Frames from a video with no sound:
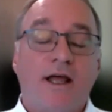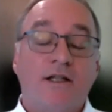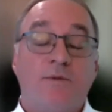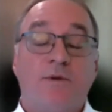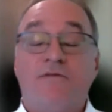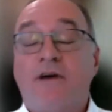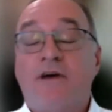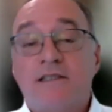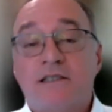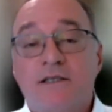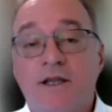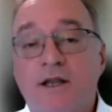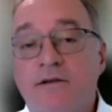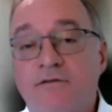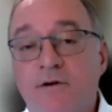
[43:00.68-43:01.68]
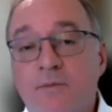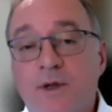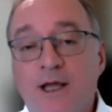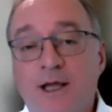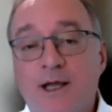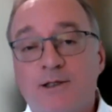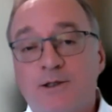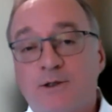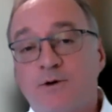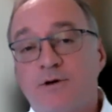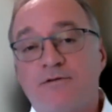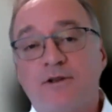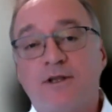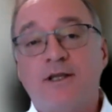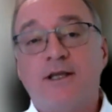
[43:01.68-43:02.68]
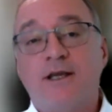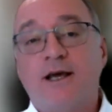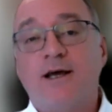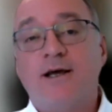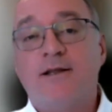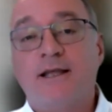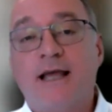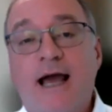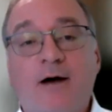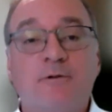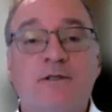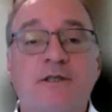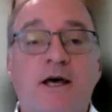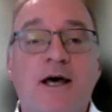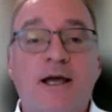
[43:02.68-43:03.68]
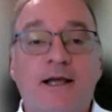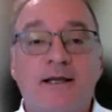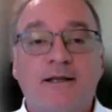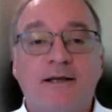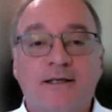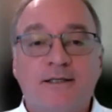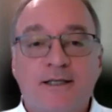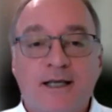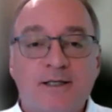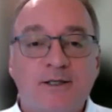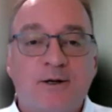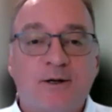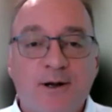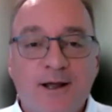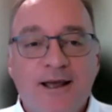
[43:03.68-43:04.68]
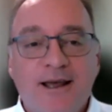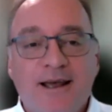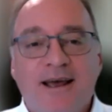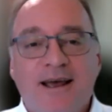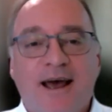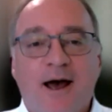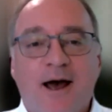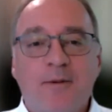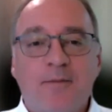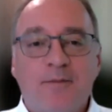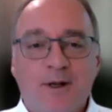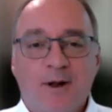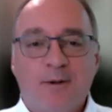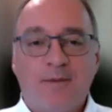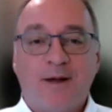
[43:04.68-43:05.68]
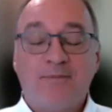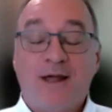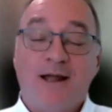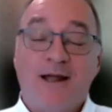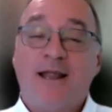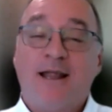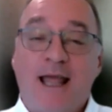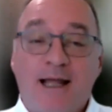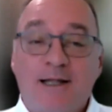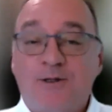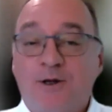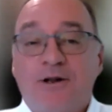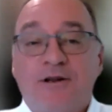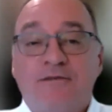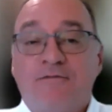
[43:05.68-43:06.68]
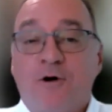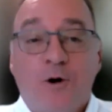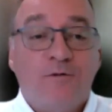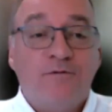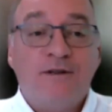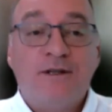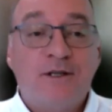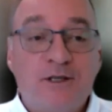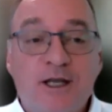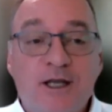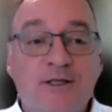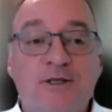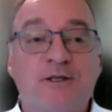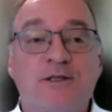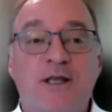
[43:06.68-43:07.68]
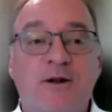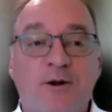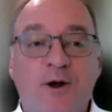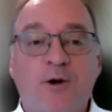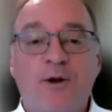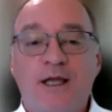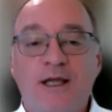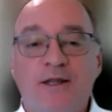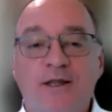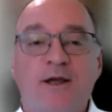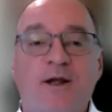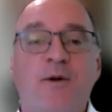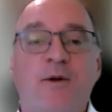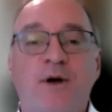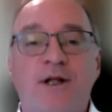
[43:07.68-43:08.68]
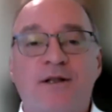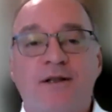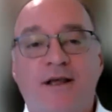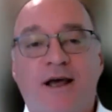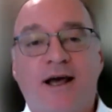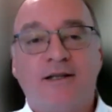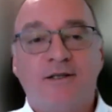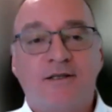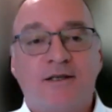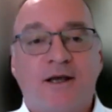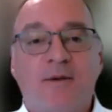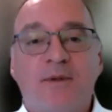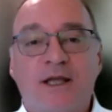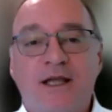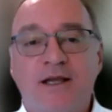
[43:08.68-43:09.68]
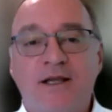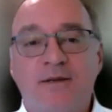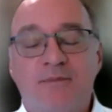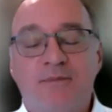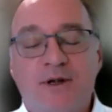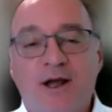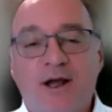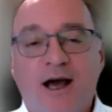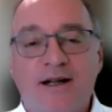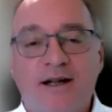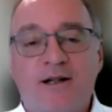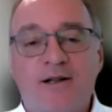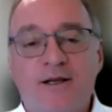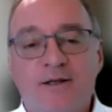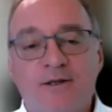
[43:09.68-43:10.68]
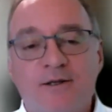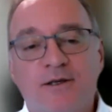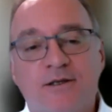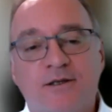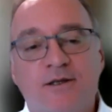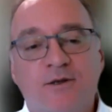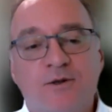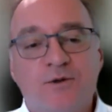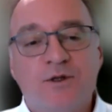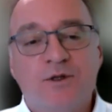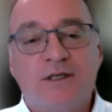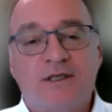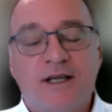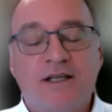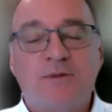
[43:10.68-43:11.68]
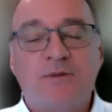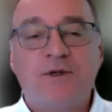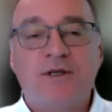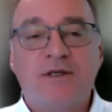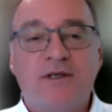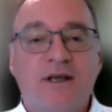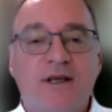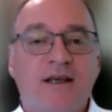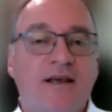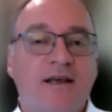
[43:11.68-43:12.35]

and it's been fascinating for me as sort of the outside assessor. I'm not hands-on involved in the changes that are going in there, but just coming in periodically to do the assessment